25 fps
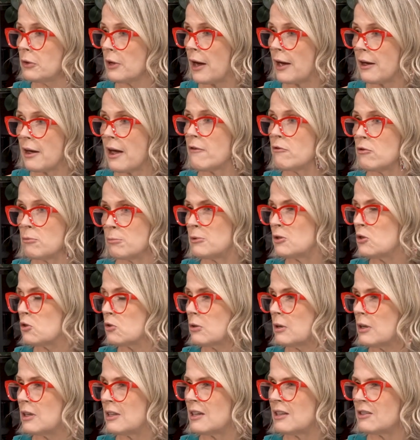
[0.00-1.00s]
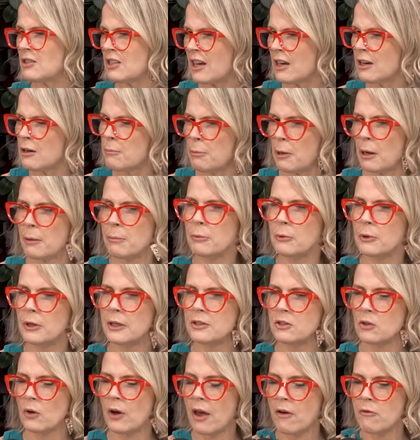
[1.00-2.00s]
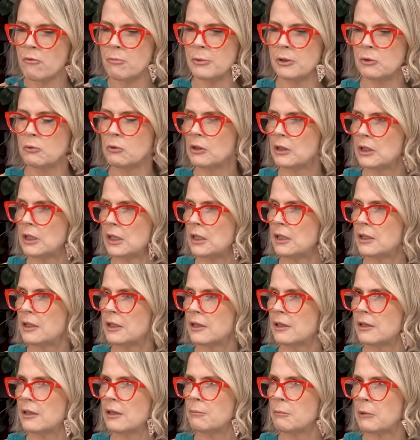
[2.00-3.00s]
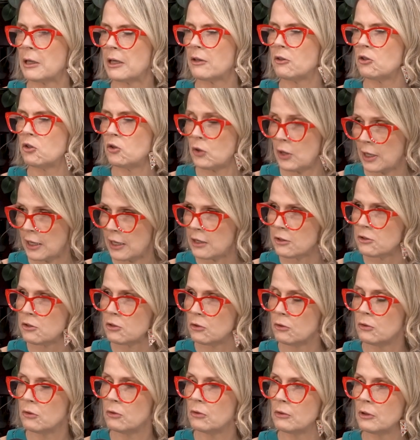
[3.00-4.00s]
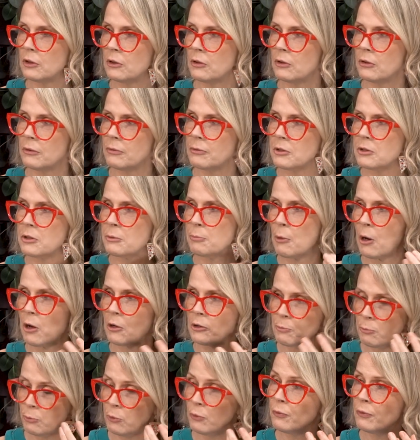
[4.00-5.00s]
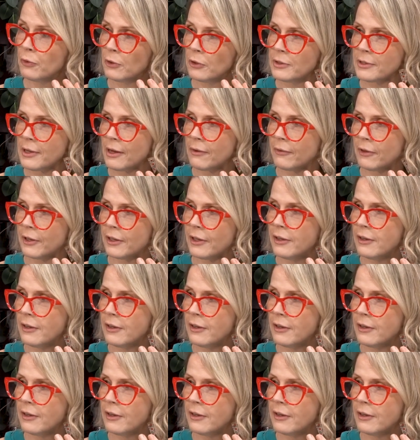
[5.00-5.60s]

I haven't been, it's kind of peppery, so I haven't been really eating it, but you can do little small spoonfuls of it.